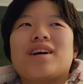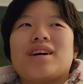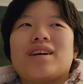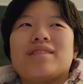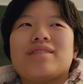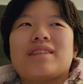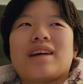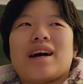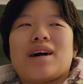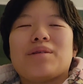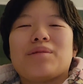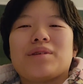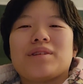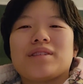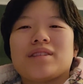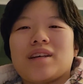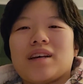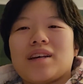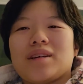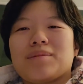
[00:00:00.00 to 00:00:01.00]
of that
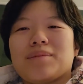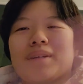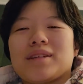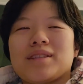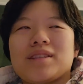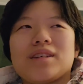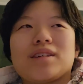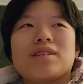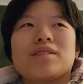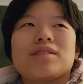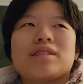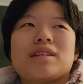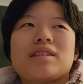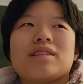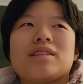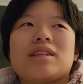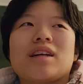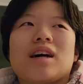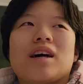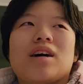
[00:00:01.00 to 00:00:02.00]
was like my stickers and
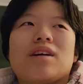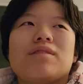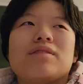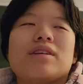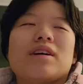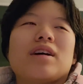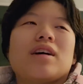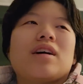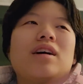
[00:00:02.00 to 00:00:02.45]
stuff.